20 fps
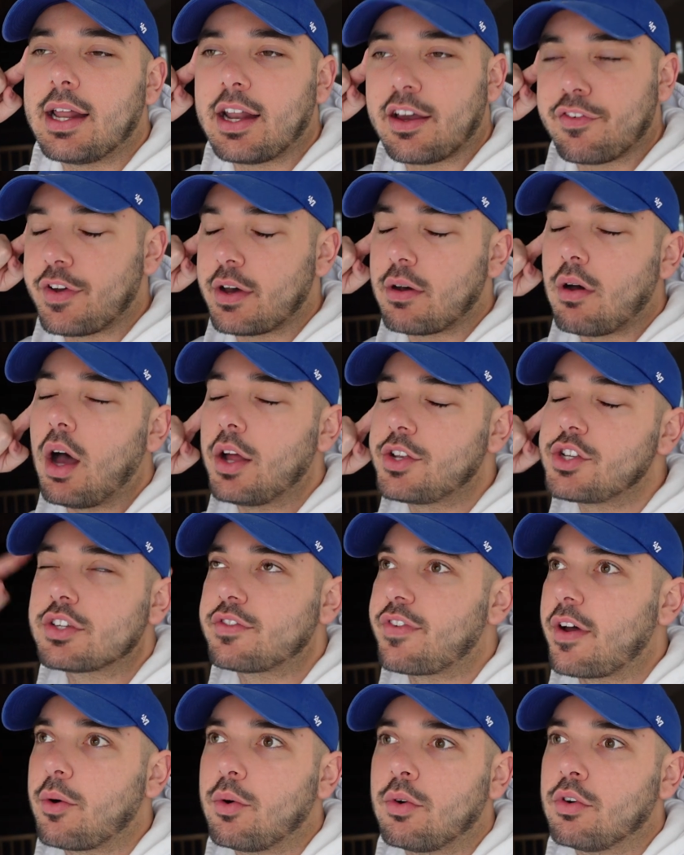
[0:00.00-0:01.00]
and I just
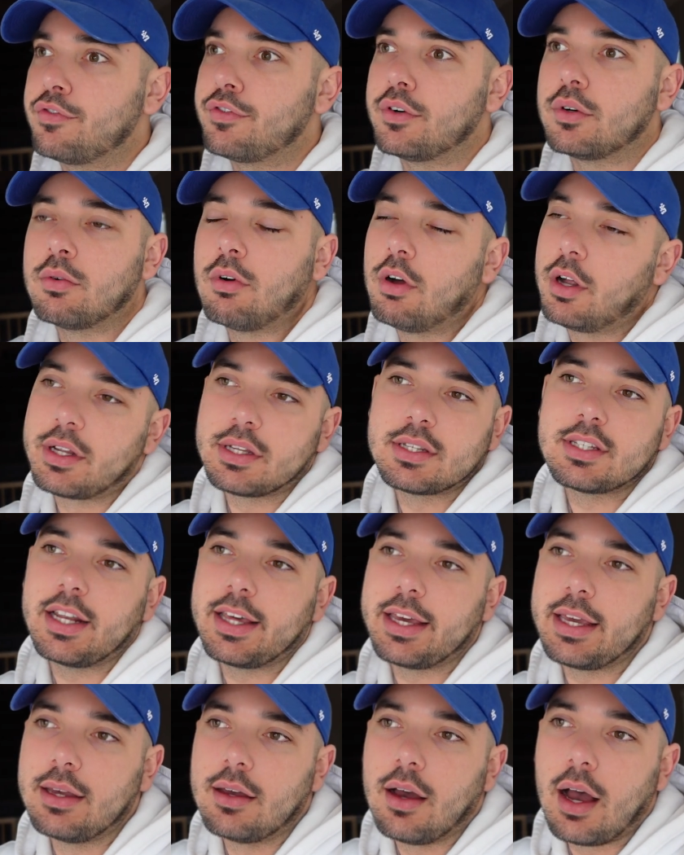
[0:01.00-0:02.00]
felt awful,
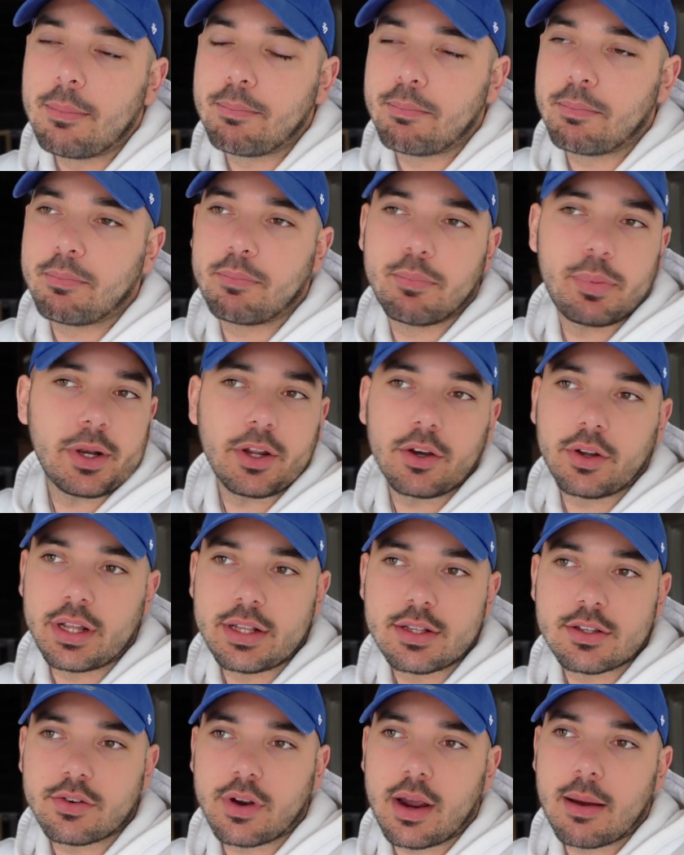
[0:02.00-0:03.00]
honestly. I put it on
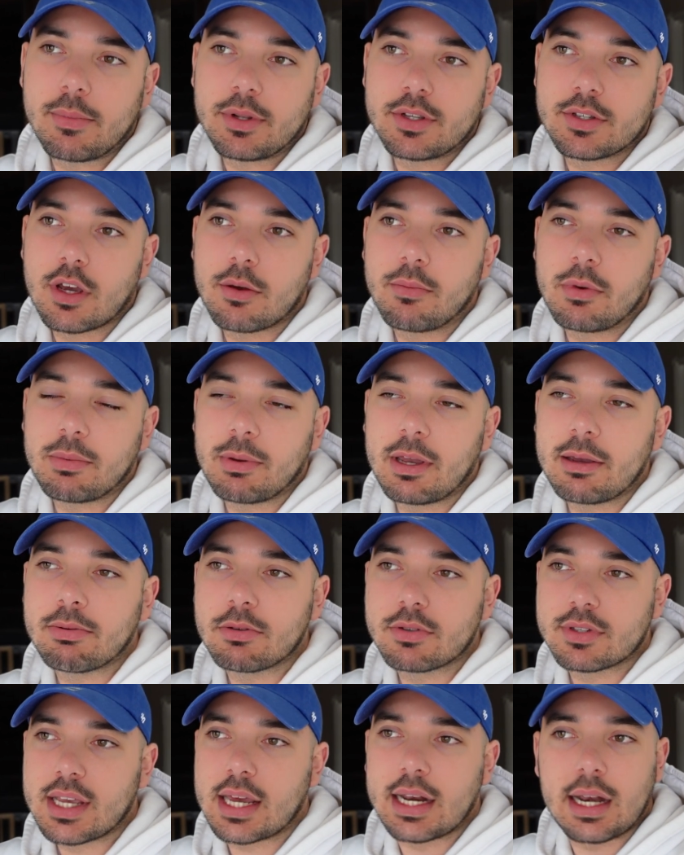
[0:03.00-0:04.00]
Instagram and so many
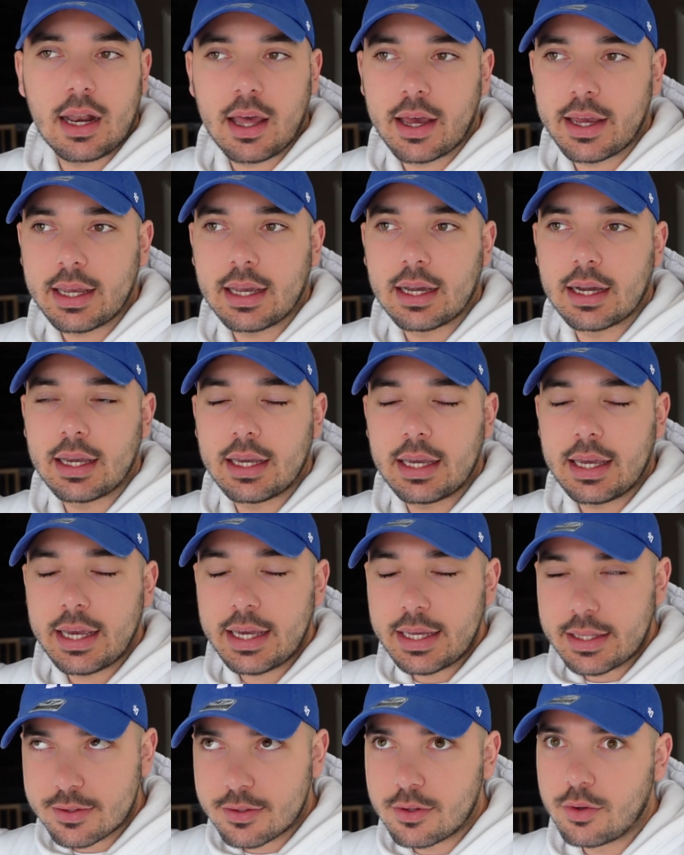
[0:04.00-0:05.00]
people said, like,
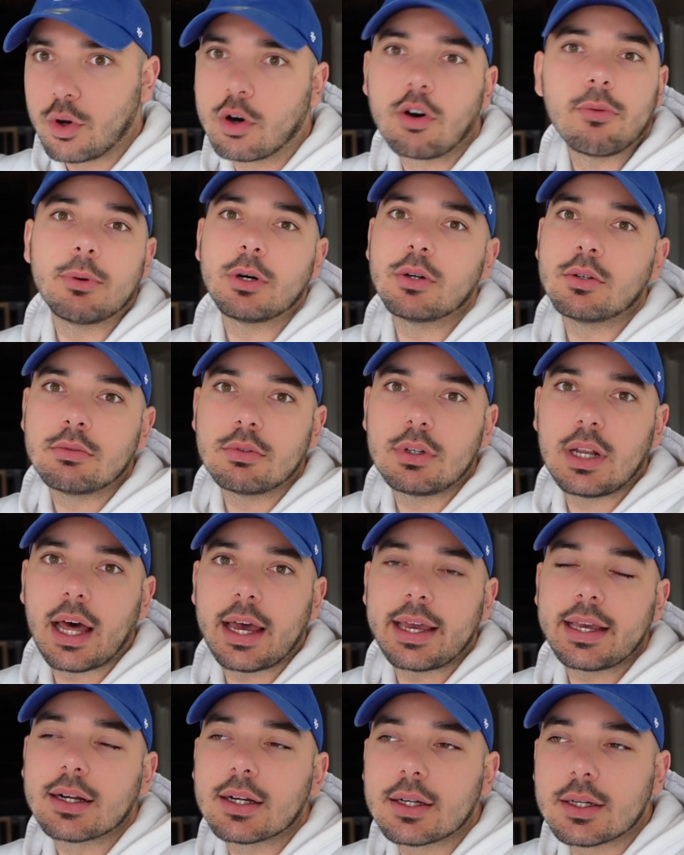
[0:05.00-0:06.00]
it's normal.
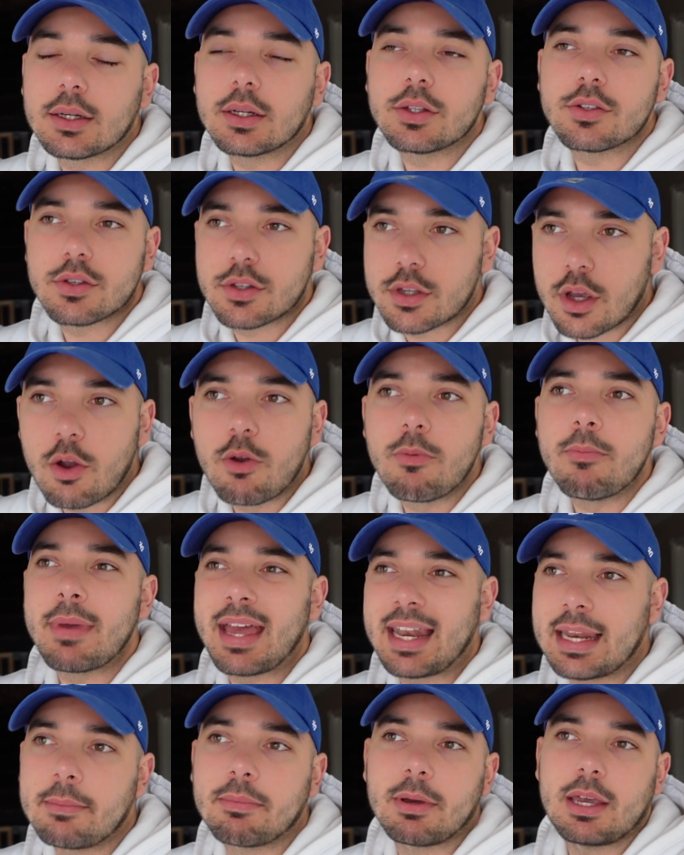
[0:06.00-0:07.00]
Like, so
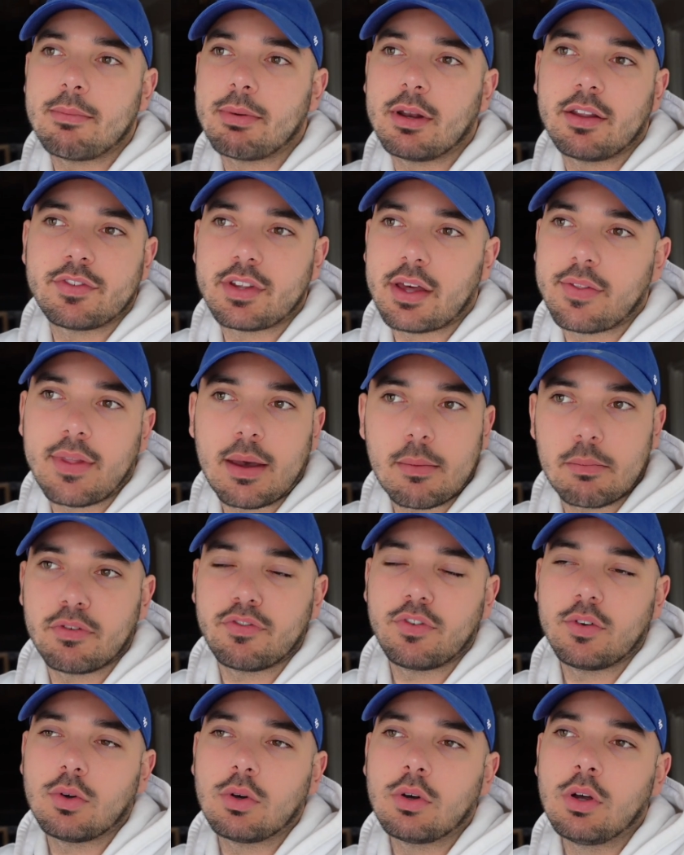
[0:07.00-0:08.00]
many people have done that
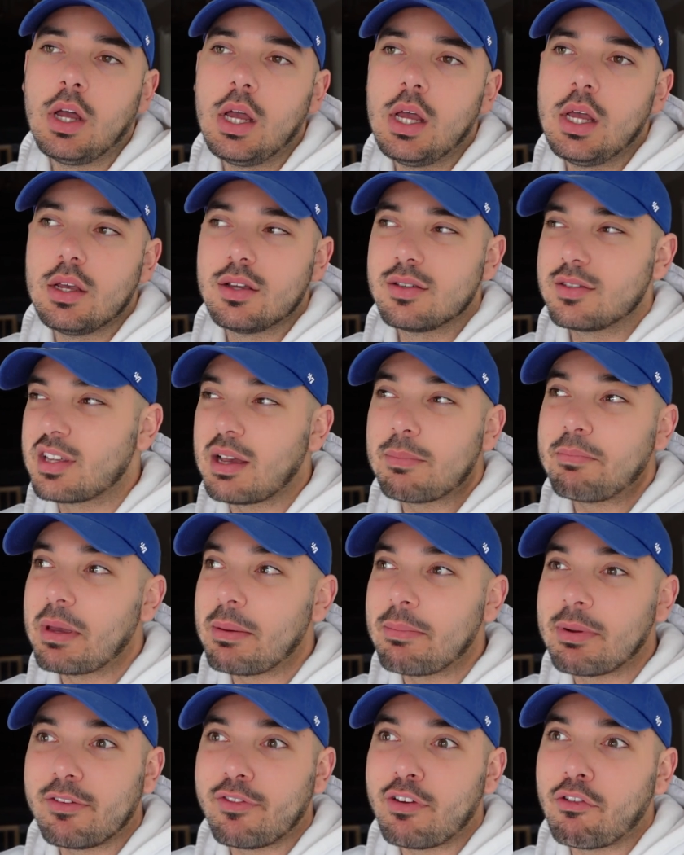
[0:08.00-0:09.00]
before. So some
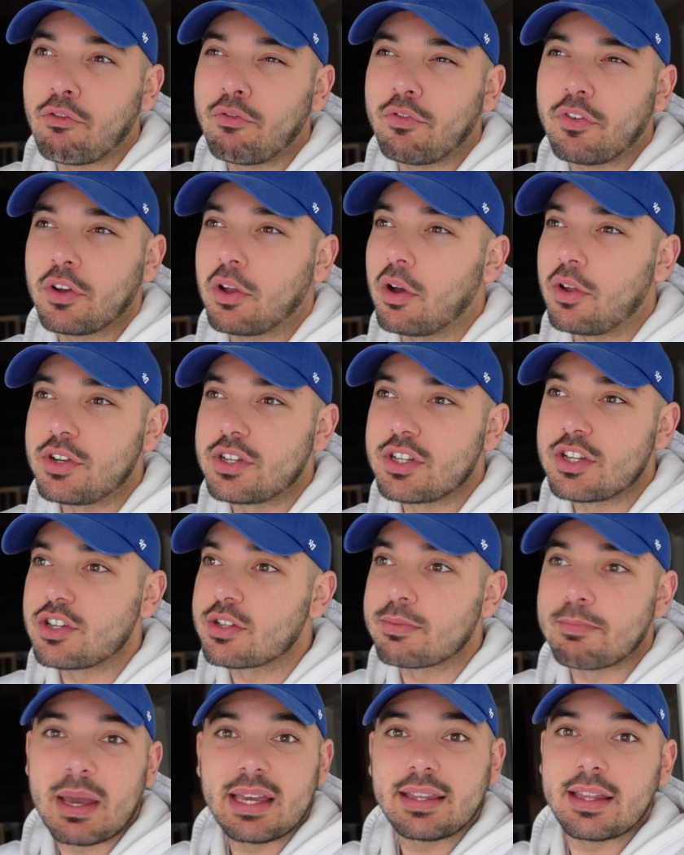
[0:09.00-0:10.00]
people have even forgotten to
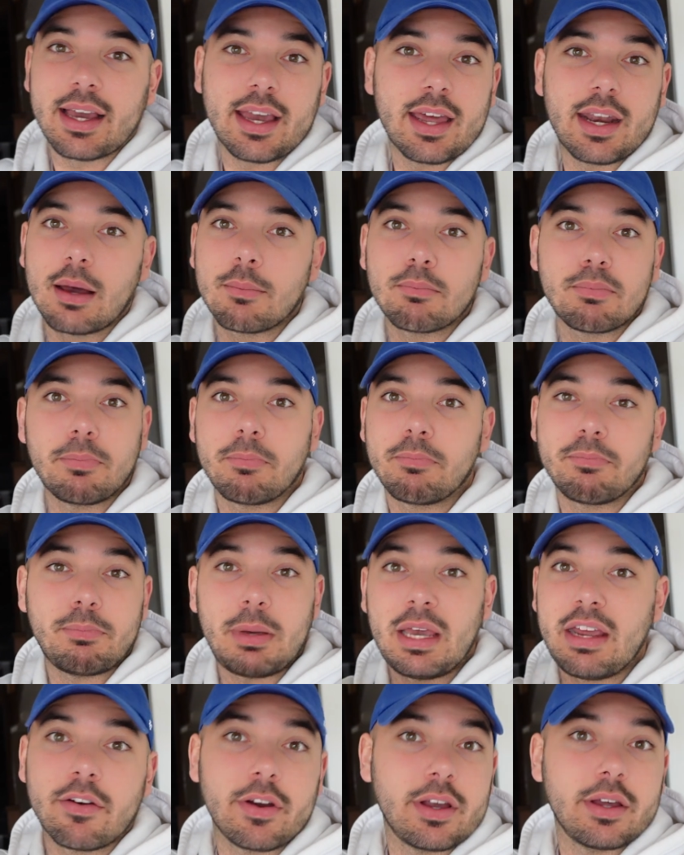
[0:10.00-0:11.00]
just pick their kid up,
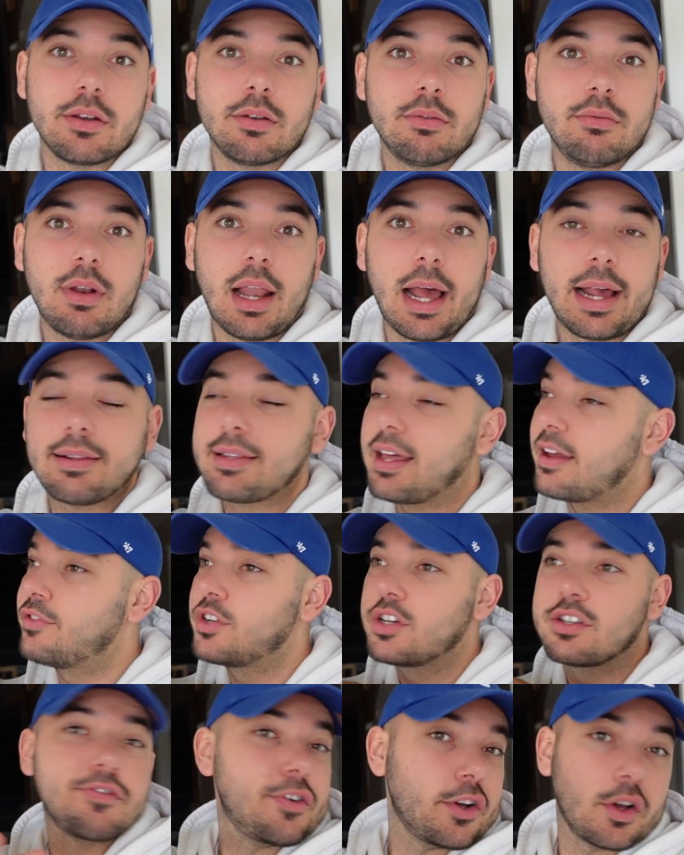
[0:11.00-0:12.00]
period. Like, they've
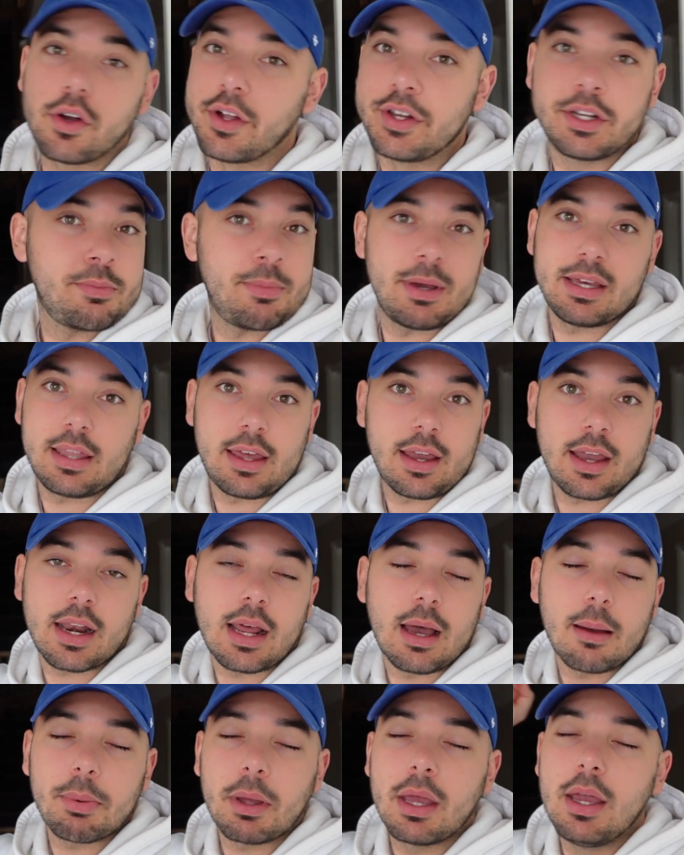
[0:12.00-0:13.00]
just forgotten to pick their kid
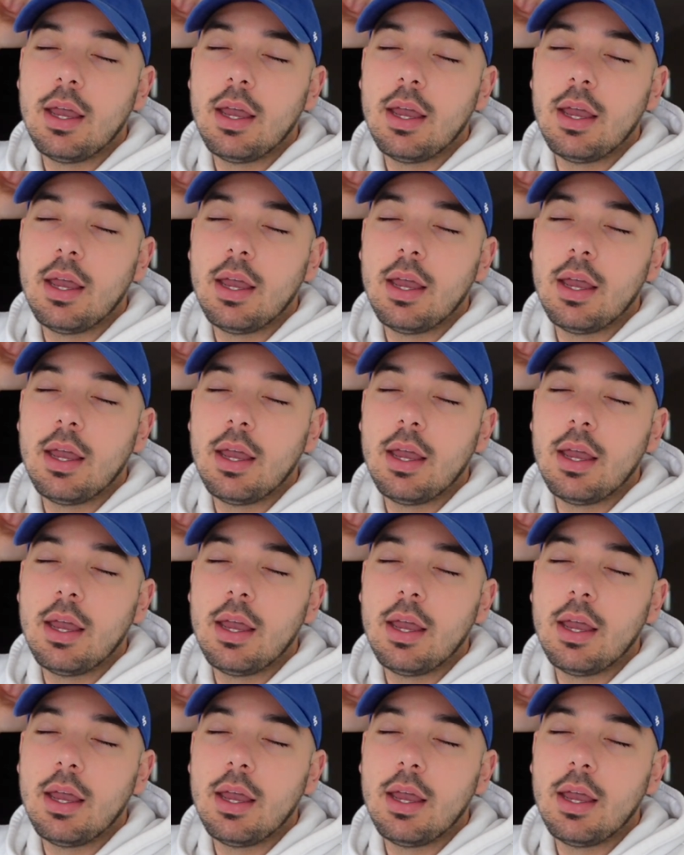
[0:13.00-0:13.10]
up.